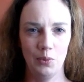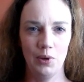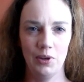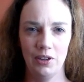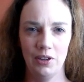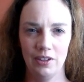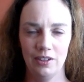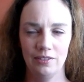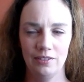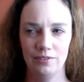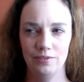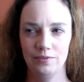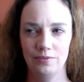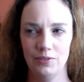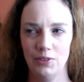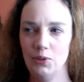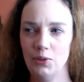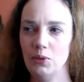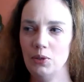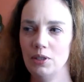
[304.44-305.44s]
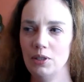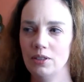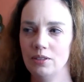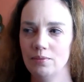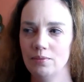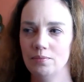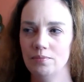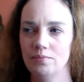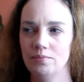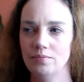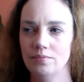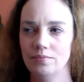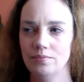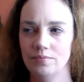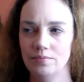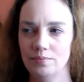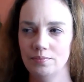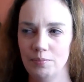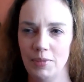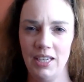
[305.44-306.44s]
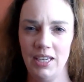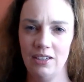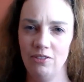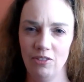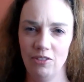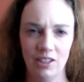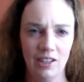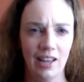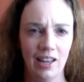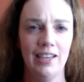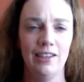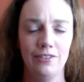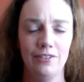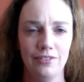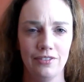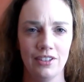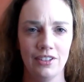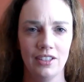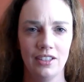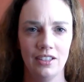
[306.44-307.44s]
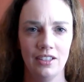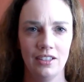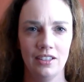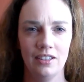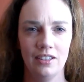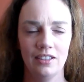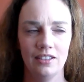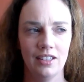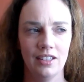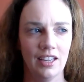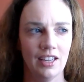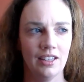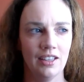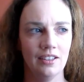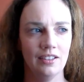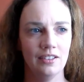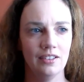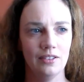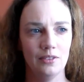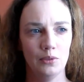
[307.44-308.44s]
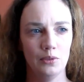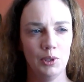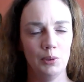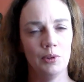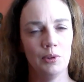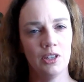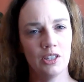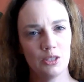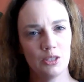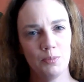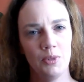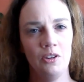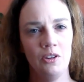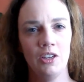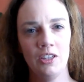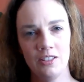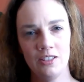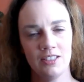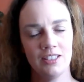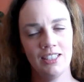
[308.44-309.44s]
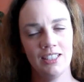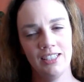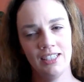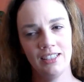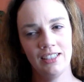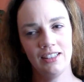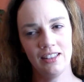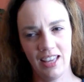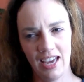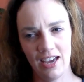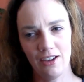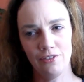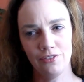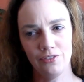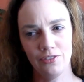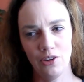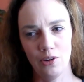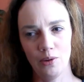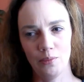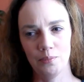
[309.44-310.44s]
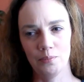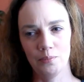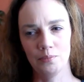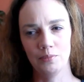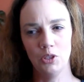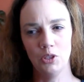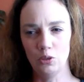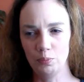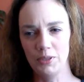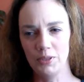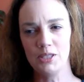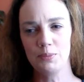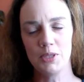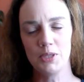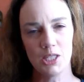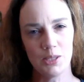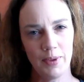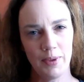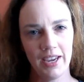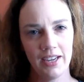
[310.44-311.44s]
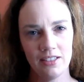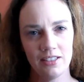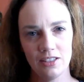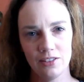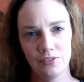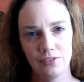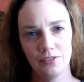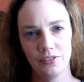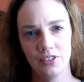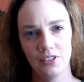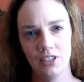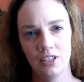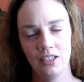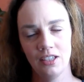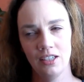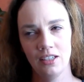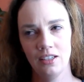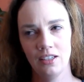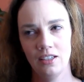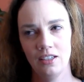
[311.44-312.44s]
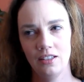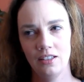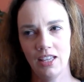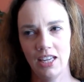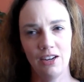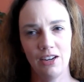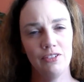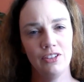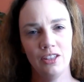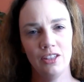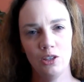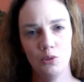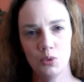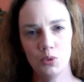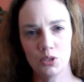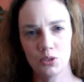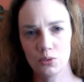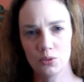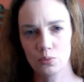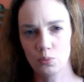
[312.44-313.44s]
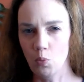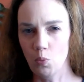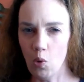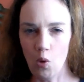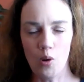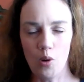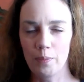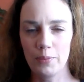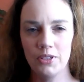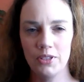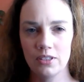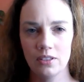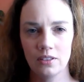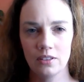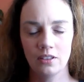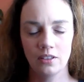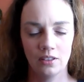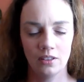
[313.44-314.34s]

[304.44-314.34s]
were for me in real life, that we were experiencing that from Cooper's perspective, that everything was warped.